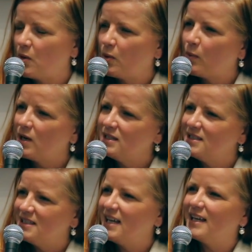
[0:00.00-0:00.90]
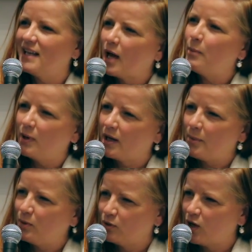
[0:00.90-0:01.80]
But we wanted to take it up a
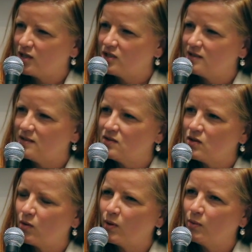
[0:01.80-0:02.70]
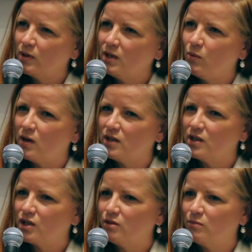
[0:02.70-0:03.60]
couple notches. So we really wanted
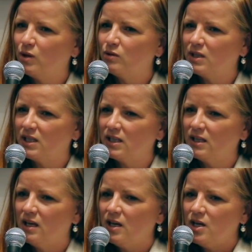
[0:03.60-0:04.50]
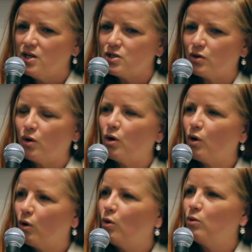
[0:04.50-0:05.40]
the community to
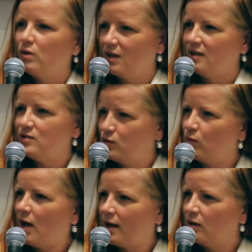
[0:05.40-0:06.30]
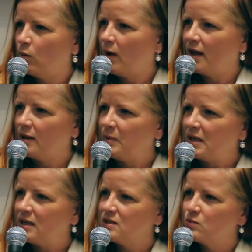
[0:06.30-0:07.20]
own its United Way,
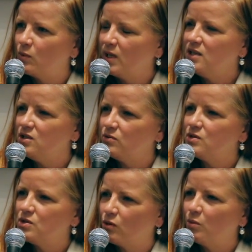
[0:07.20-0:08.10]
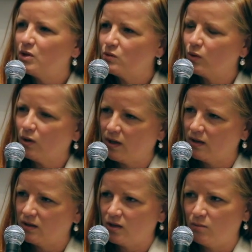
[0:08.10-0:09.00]
because we do so much work
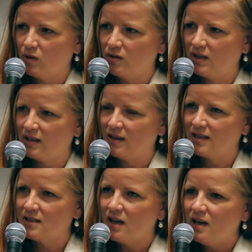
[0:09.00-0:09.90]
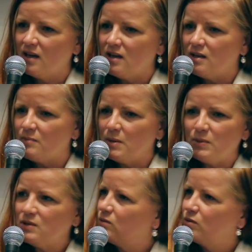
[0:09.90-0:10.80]
in the community that
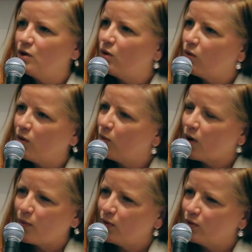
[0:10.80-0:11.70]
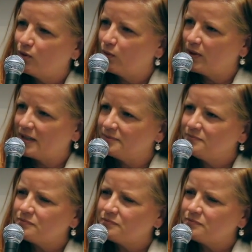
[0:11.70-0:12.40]
people don't know that we're out there doing.